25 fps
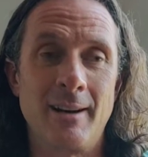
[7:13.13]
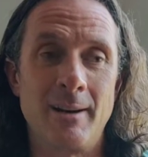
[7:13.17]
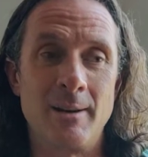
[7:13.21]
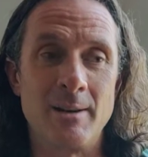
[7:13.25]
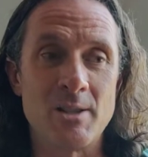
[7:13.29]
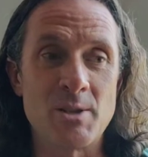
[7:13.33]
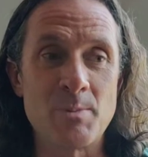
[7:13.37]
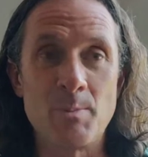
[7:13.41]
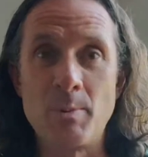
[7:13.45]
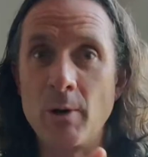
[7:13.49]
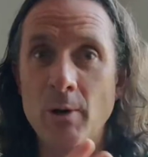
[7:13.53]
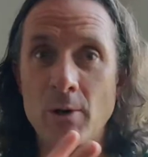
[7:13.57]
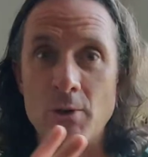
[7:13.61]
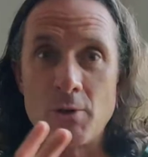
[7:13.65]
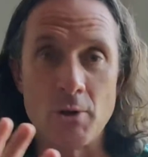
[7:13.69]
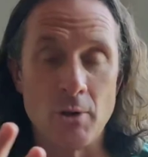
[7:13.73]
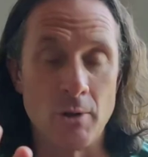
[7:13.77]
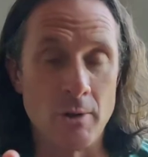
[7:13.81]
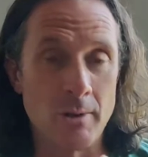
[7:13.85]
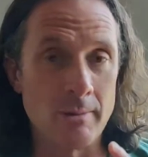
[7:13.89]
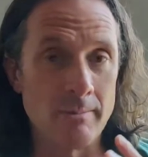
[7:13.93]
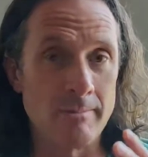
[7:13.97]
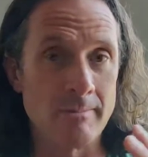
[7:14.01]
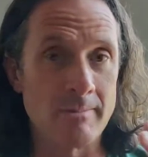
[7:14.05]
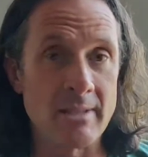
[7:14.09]

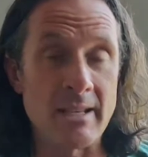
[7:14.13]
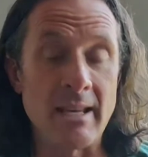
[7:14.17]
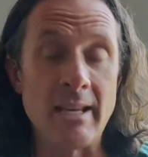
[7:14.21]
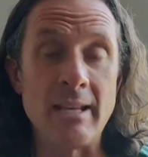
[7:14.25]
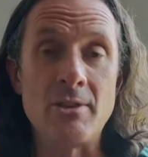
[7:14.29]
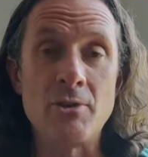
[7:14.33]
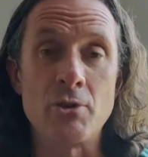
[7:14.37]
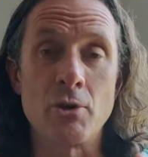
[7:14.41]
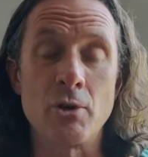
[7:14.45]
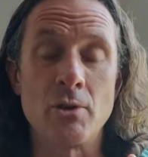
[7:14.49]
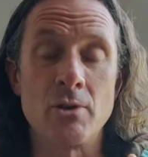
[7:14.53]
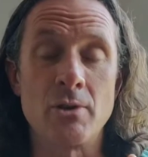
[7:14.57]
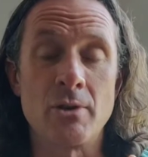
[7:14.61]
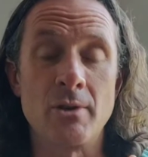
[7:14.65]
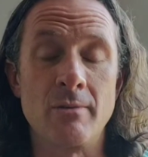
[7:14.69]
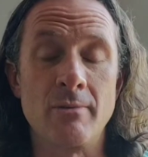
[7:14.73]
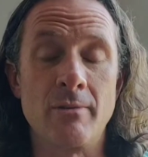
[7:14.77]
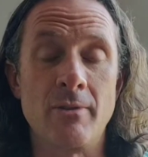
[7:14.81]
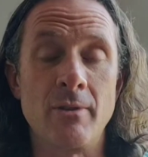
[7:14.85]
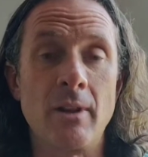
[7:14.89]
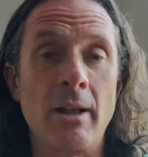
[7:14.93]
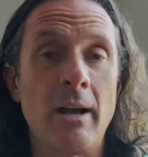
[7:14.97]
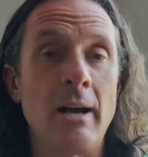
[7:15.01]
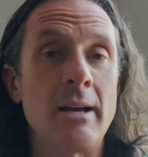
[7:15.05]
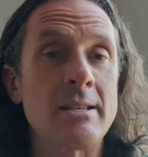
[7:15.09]
spiritual teachers and
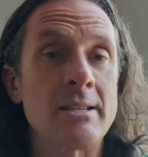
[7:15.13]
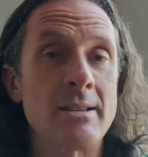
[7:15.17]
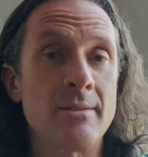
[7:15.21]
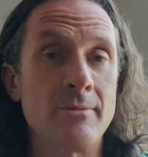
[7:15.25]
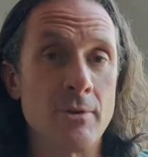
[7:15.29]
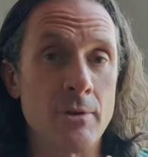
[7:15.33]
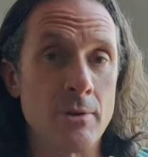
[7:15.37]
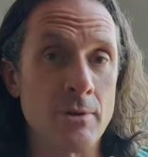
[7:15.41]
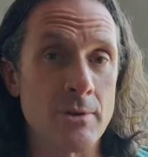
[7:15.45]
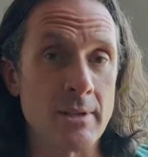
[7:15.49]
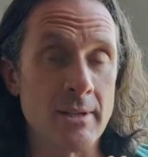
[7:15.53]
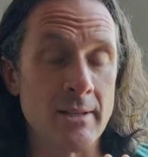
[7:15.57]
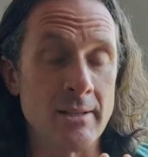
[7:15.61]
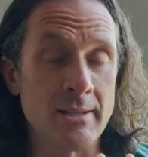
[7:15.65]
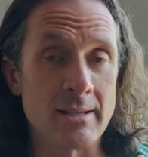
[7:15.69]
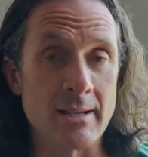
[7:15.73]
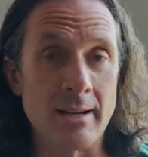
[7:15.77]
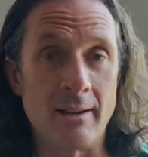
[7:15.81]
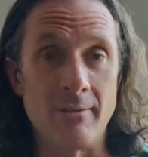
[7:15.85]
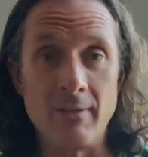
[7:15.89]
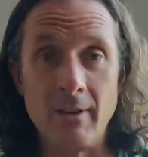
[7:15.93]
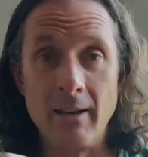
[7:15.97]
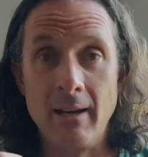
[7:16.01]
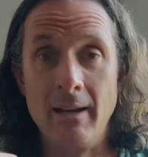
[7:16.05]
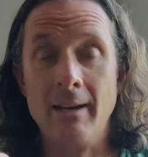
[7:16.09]
philosophers and
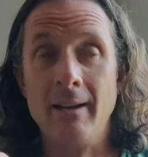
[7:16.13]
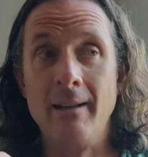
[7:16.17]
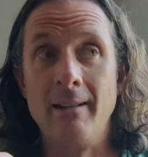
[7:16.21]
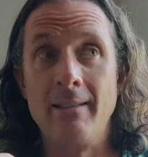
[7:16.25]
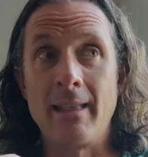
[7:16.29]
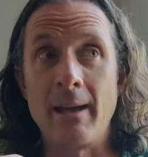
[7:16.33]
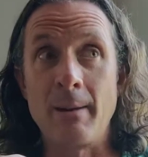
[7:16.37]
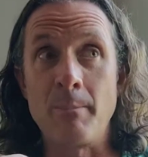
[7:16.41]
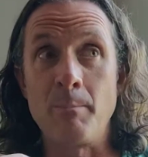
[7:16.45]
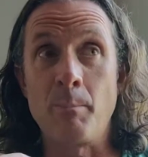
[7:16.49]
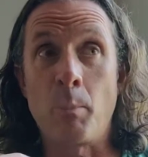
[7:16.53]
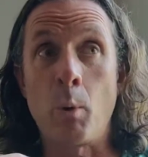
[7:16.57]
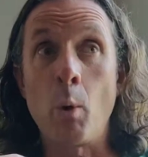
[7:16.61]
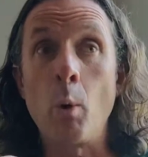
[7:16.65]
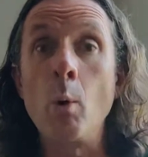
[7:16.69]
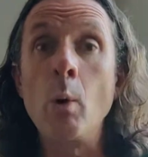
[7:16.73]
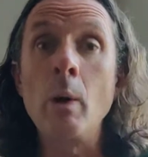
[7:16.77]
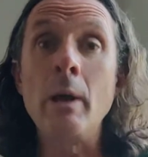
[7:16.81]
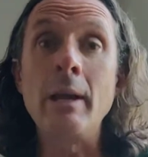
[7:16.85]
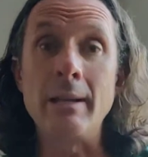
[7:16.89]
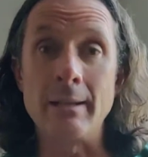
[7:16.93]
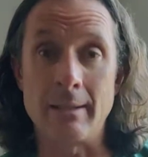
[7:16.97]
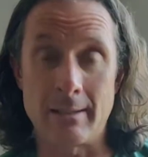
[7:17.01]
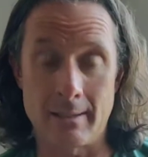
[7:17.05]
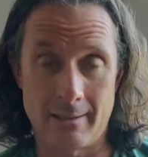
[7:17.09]
stuff that
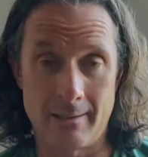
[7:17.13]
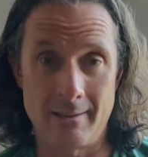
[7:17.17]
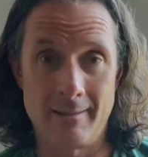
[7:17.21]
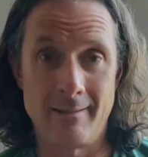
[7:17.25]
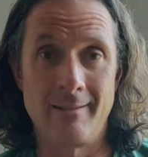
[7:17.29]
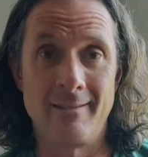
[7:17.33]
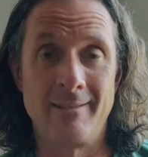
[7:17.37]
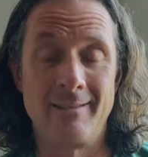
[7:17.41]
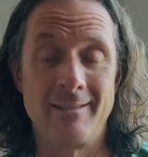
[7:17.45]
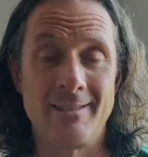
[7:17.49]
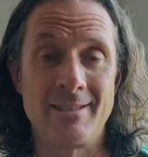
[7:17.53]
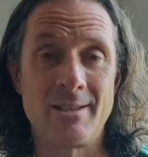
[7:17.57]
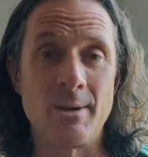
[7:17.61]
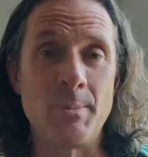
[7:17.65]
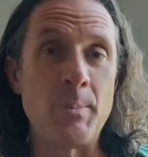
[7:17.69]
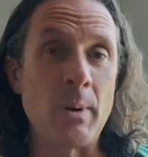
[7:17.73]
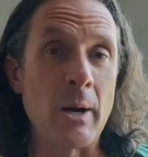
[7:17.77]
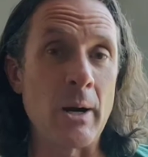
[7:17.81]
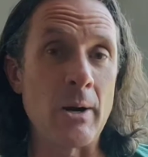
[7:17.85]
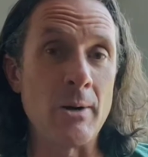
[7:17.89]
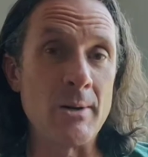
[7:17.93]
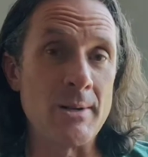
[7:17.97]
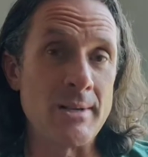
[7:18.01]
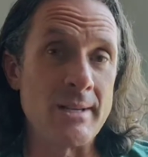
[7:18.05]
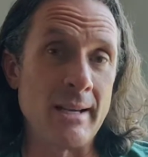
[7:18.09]
point to
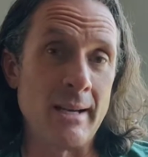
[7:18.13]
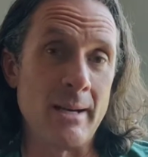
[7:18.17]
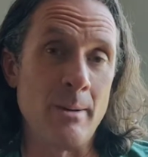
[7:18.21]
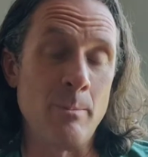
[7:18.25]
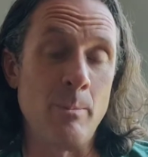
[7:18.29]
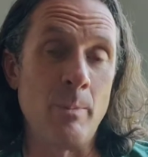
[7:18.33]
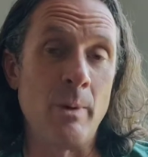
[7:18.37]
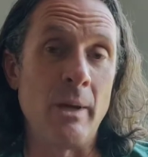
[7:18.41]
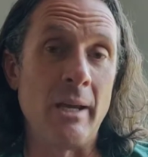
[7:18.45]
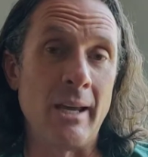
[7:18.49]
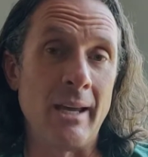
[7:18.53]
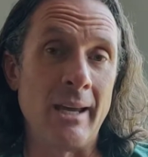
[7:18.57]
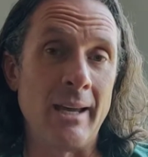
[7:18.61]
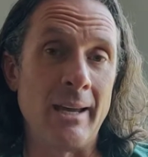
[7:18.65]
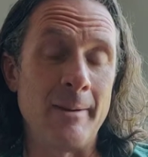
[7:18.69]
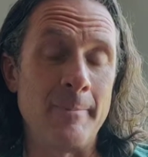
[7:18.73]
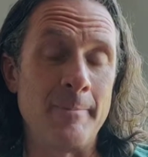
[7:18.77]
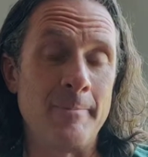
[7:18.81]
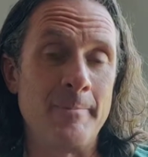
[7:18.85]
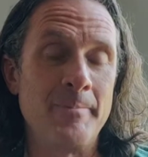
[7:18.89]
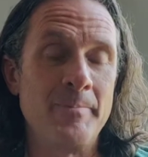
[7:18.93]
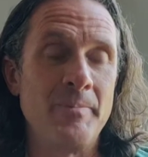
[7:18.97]
paradigm B.